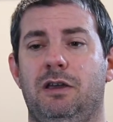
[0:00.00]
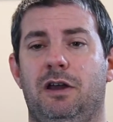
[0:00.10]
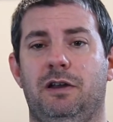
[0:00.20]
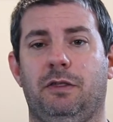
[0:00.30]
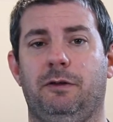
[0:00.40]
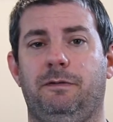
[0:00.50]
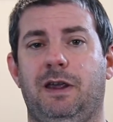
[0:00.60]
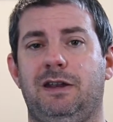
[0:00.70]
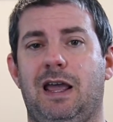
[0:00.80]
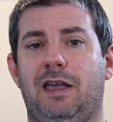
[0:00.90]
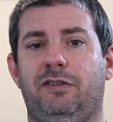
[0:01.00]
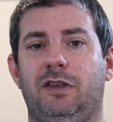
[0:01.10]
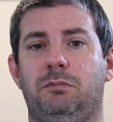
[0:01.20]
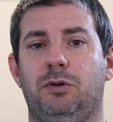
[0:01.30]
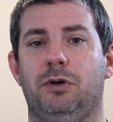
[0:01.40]
another
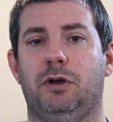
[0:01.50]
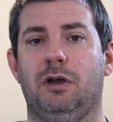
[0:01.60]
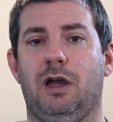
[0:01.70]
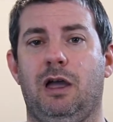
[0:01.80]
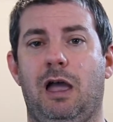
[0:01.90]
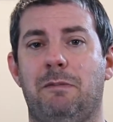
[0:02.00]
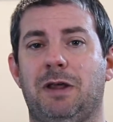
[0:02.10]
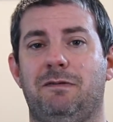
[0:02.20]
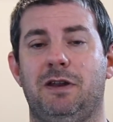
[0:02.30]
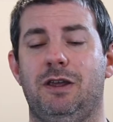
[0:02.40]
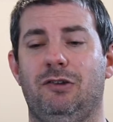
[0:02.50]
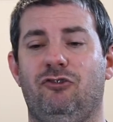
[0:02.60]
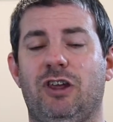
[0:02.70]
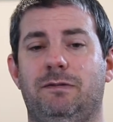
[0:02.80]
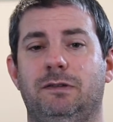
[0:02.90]
fantastic book. I'm not even a huge
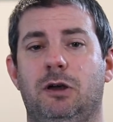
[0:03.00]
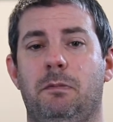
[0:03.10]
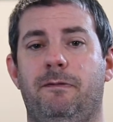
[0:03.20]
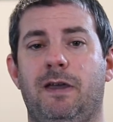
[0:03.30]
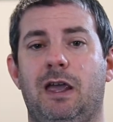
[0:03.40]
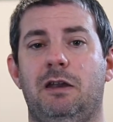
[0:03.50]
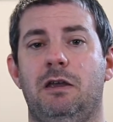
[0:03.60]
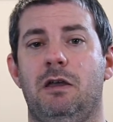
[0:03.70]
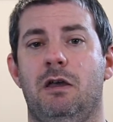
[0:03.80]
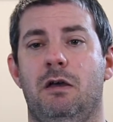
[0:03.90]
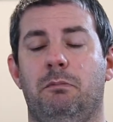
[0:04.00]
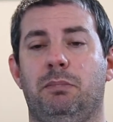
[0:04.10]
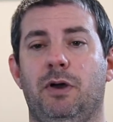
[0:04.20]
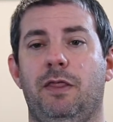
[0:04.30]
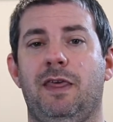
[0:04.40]
Jeff Loeb fan,
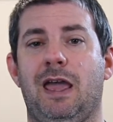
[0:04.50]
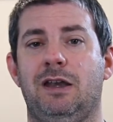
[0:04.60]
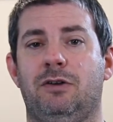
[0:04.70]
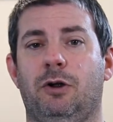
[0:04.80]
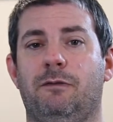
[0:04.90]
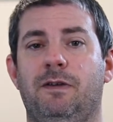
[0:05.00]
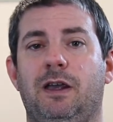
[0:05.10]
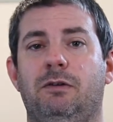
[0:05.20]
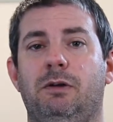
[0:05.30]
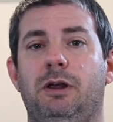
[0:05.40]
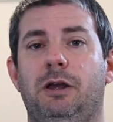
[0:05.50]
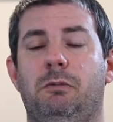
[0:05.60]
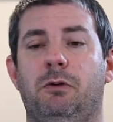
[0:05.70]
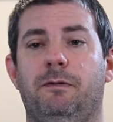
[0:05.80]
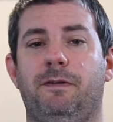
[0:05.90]
but that and Dark Victory
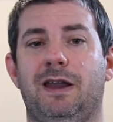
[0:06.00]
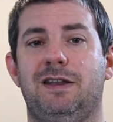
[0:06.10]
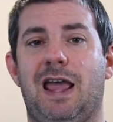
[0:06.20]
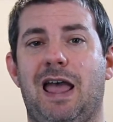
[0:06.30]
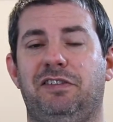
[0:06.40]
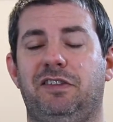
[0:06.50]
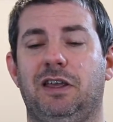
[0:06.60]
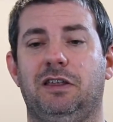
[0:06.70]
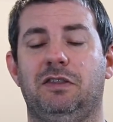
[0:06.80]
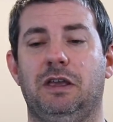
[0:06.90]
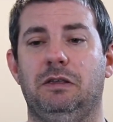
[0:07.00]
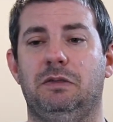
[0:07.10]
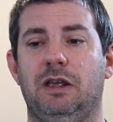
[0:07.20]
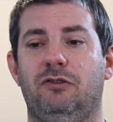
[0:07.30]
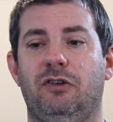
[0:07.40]
were fantastic.
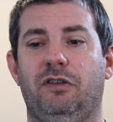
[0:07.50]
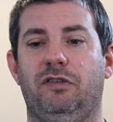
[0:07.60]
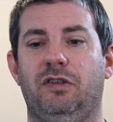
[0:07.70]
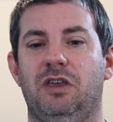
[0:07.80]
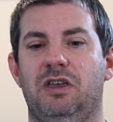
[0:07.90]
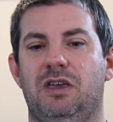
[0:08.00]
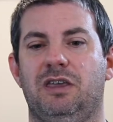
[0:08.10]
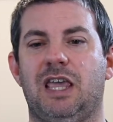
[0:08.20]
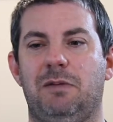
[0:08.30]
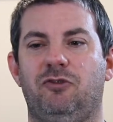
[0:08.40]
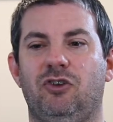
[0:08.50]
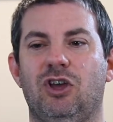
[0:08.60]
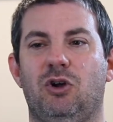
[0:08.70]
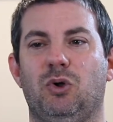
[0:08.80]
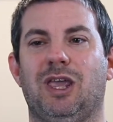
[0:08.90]
They just kept you
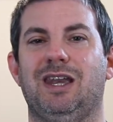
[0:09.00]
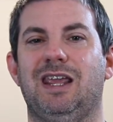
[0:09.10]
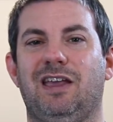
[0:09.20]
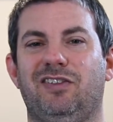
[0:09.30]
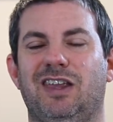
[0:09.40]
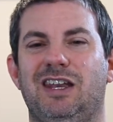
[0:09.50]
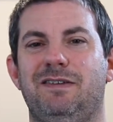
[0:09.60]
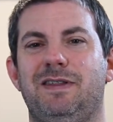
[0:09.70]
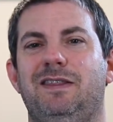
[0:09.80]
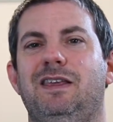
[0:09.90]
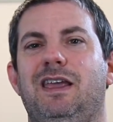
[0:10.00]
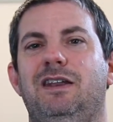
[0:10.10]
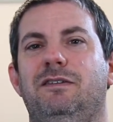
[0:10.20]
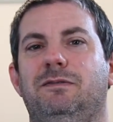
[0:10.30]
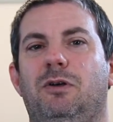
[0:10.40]
going and guessing, and even at the
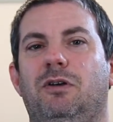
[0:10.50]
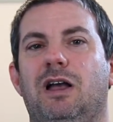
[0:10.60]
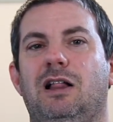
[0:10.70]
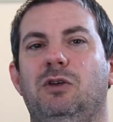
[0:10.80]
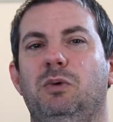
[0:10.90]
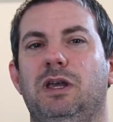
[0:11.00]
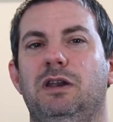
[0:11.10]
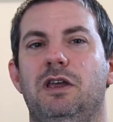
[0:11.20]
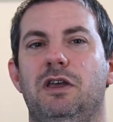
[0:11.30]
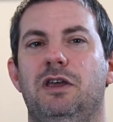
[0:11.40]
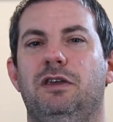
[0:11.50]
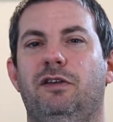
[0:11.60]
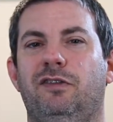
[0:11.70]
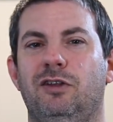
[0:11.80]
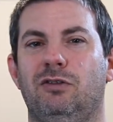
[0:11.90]
end of Long Halloween, you're
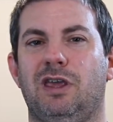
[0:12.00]
still